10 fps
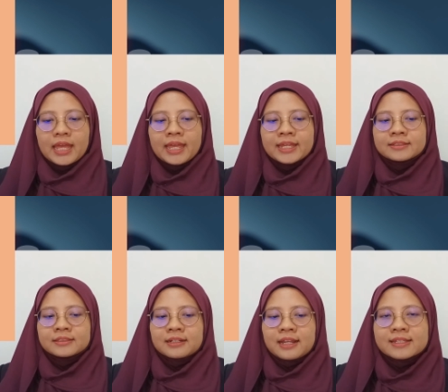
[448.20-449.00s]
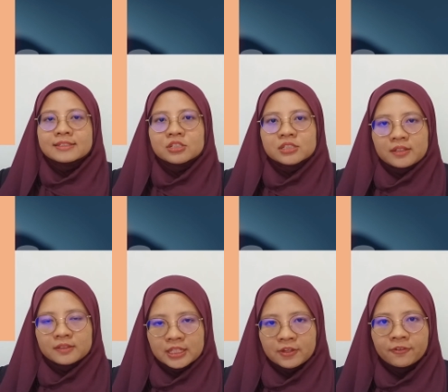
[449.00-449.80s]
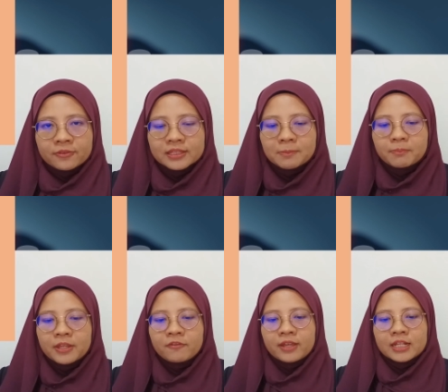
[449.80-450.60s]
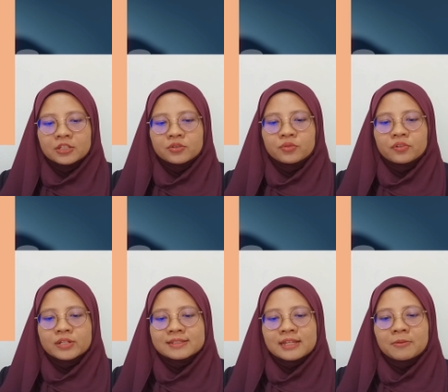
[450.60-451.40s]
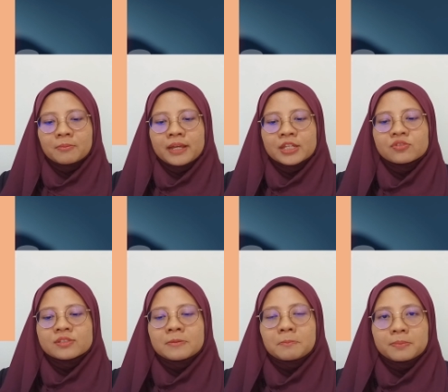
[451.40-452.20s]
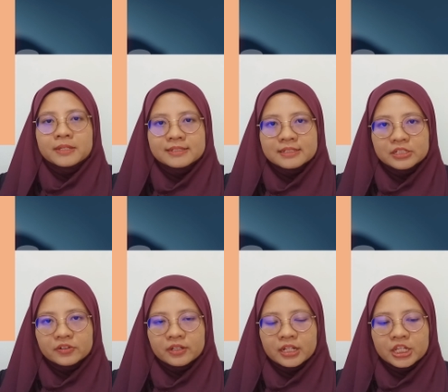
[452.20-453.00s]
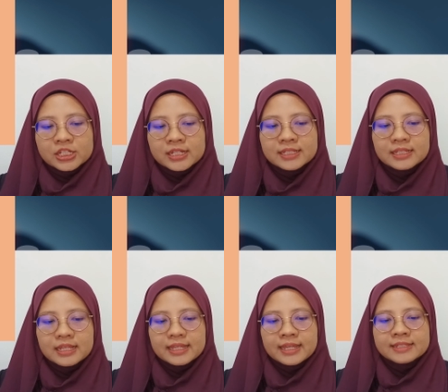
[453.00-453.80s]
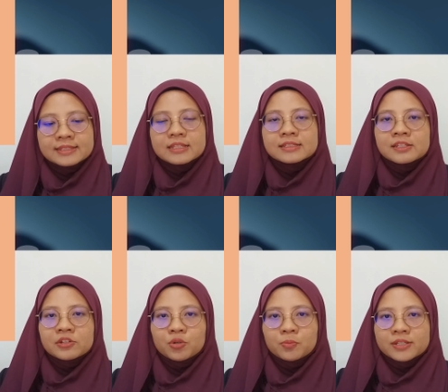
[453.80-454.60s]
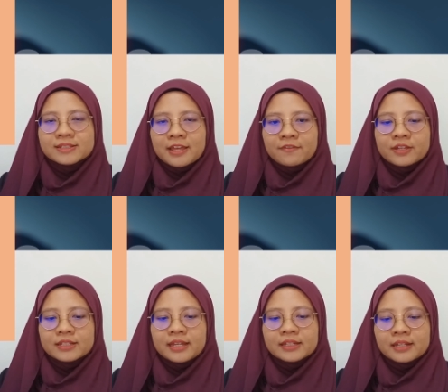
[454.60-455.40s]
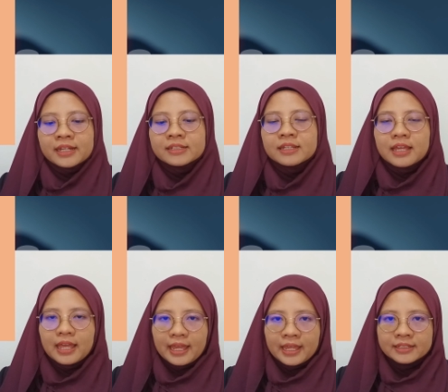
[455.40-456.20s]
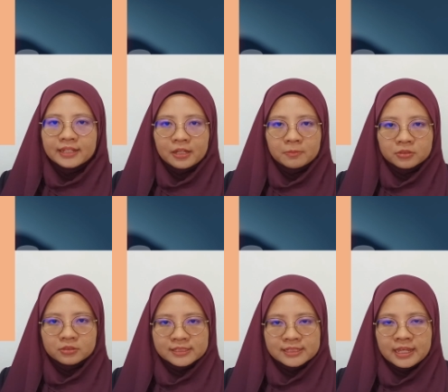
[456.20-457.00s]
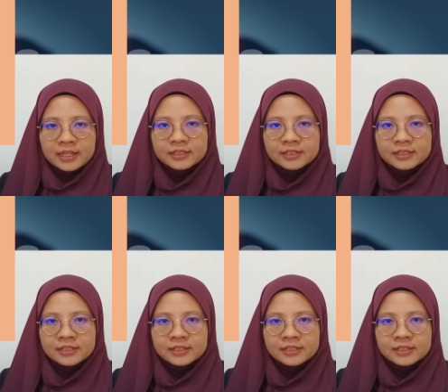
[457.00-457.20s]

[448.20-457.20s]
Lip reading: And the last objective, the p-value result by using Pearson correlation is 0.799, and the hypothesis